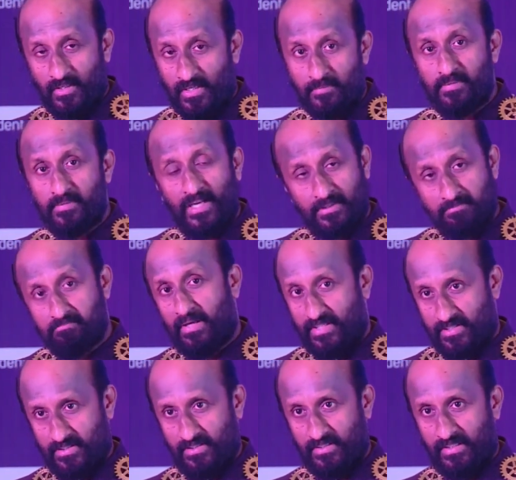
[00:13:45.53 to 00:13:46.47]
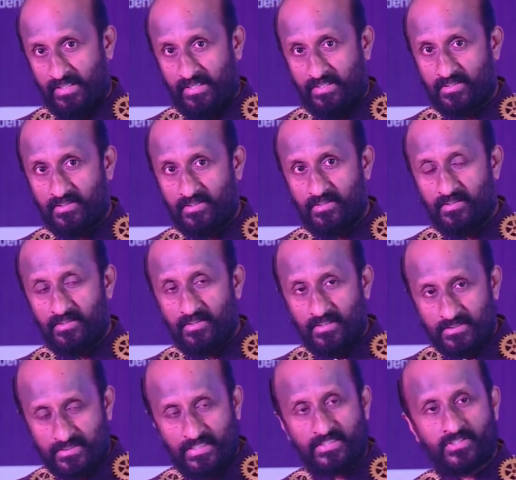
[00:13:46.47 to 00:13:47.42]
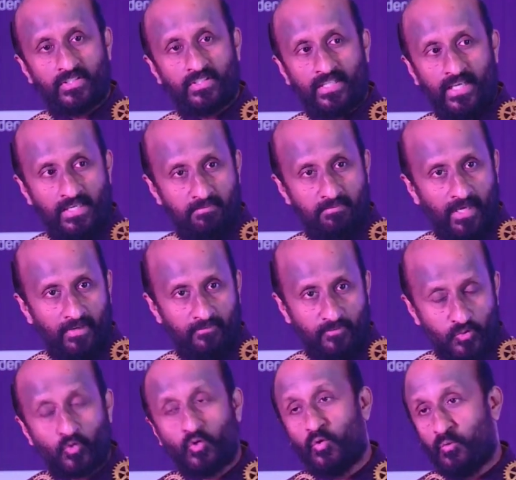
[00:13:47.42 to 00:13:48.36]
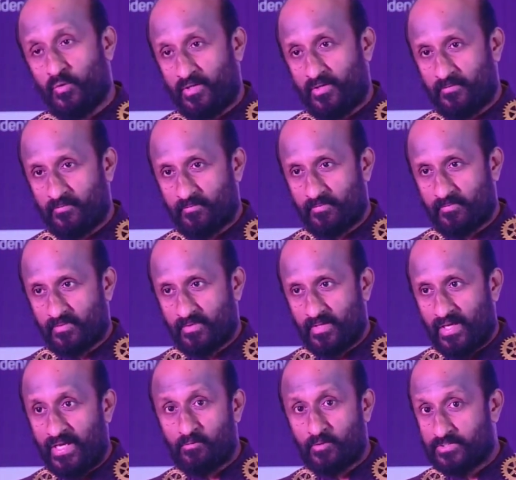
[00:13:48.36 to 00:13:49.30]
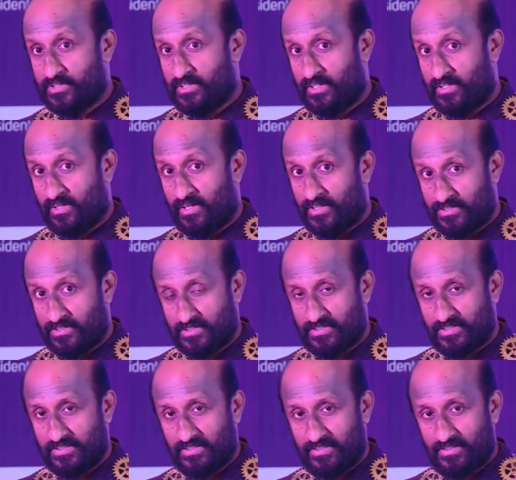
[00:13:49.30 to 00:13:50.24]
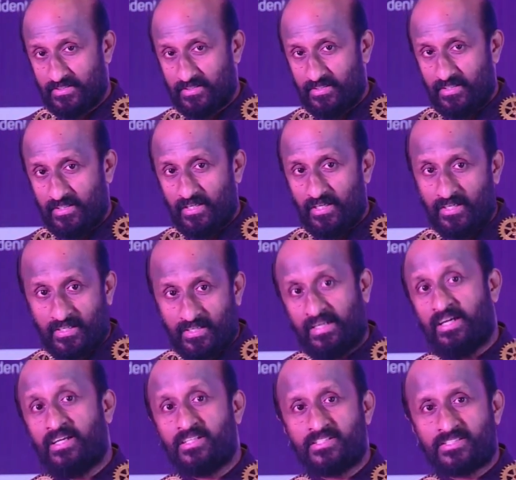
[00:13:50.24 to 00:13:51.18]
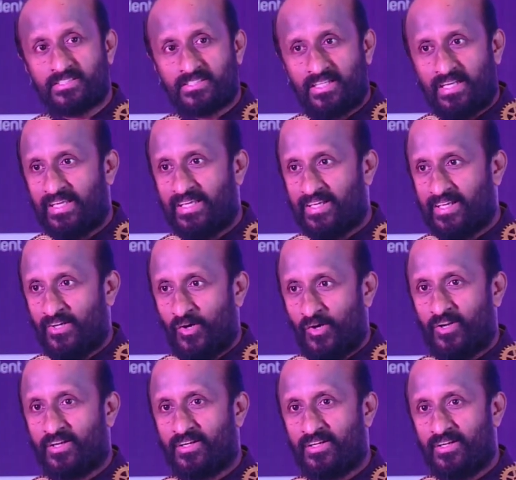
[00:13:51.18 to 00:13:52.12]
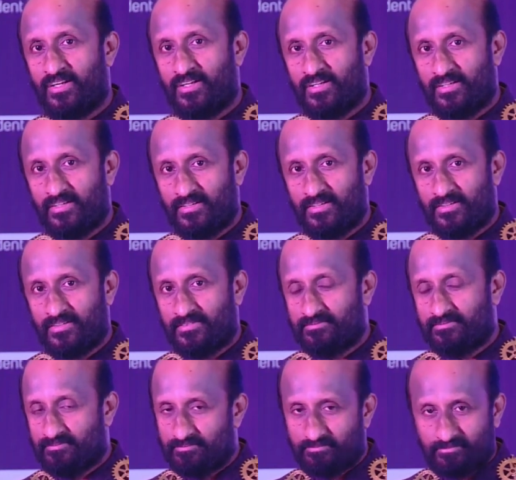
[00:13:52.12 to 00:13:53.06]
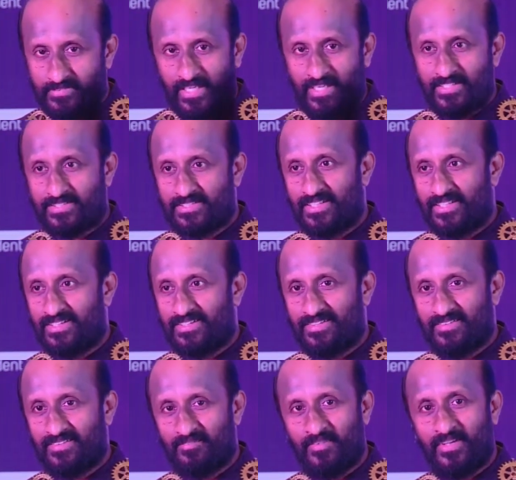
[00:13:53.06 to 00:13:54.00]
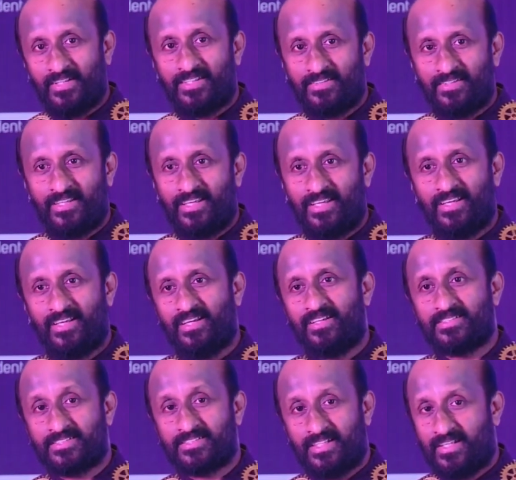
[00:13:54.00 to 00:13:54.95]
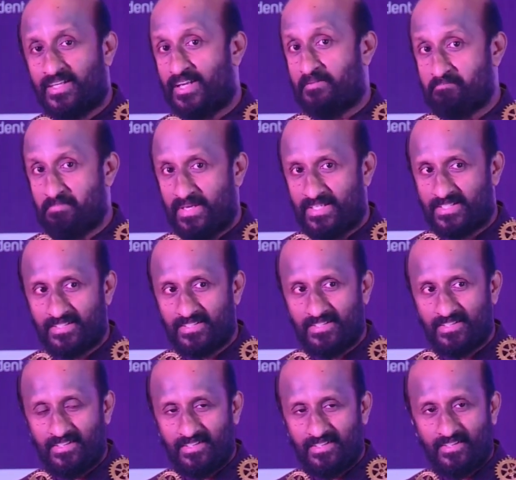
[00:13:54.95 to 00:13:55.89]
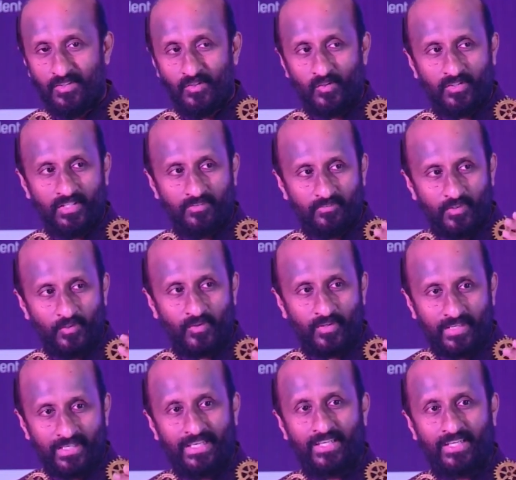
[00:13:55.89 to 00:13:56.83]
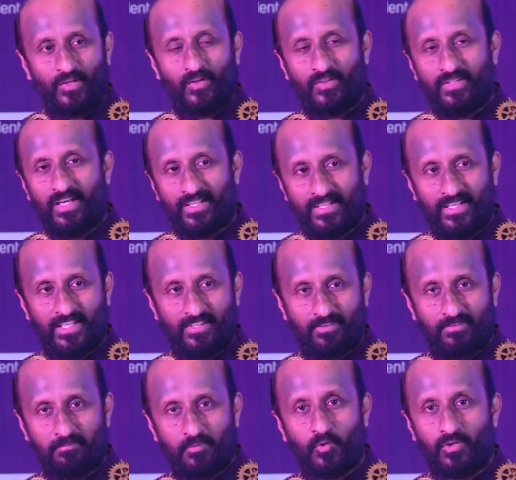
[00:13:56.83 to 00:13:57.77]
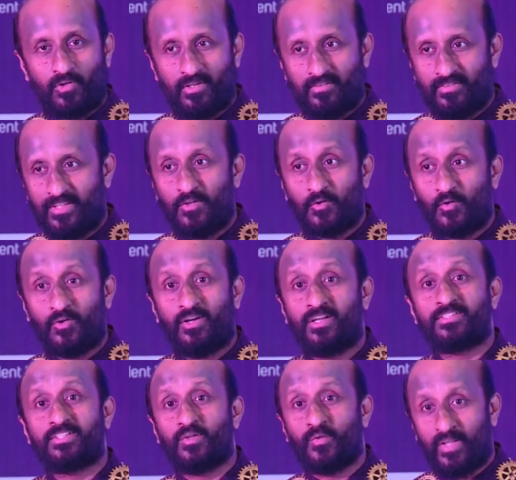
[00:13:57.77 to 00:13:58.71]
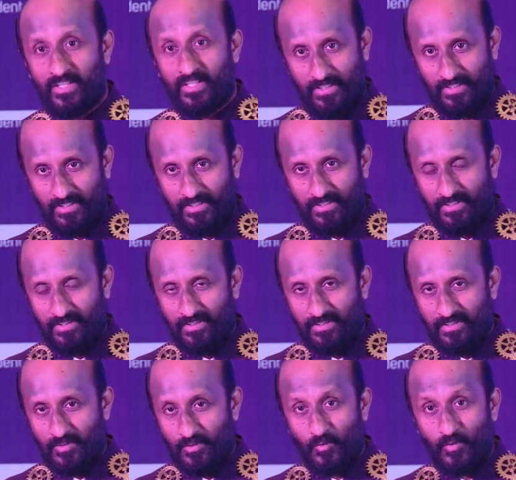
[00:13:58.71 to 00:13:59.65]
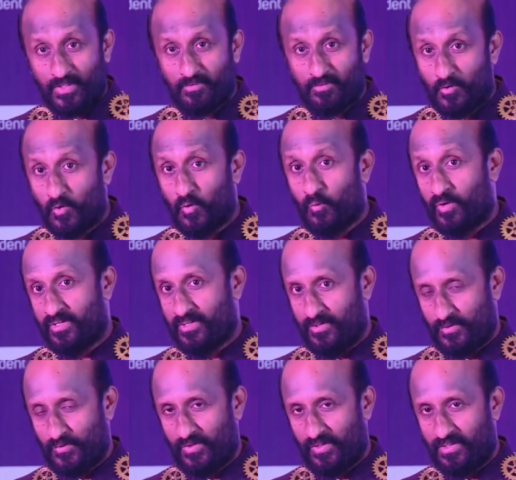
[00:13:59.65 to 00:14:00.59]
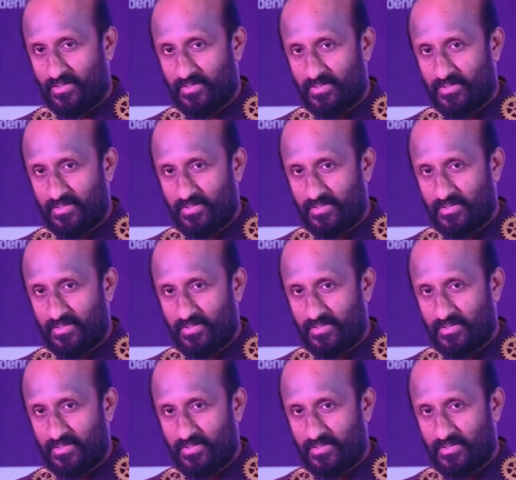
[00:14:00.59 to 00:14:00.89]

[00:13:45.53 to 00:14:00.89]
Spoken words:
Let me admit that since the time I've took over, I was in a trance. A trance like an oracle dancing when he hears the drum beat. You know that when you're getting into that kind of a mode, then you don't listen to anything. You don't even know what you're doing.